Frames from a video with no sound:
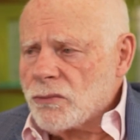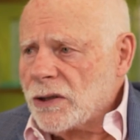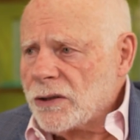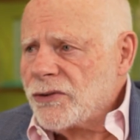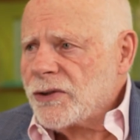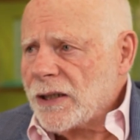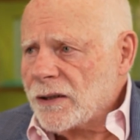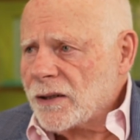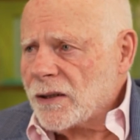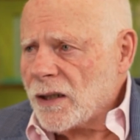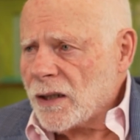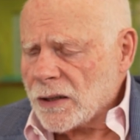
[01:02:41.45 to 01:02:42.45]
real estate
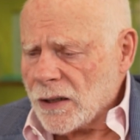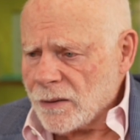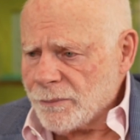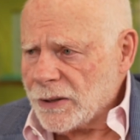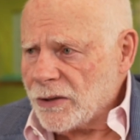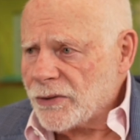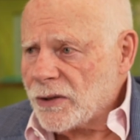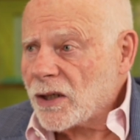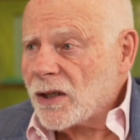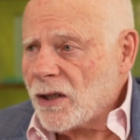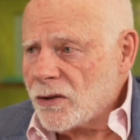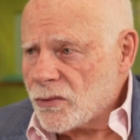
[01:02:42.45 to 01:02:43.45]
companies in the
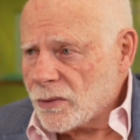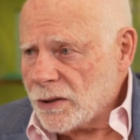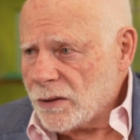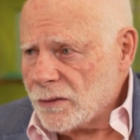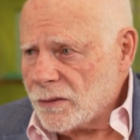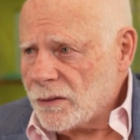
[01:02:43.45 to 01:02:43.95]
country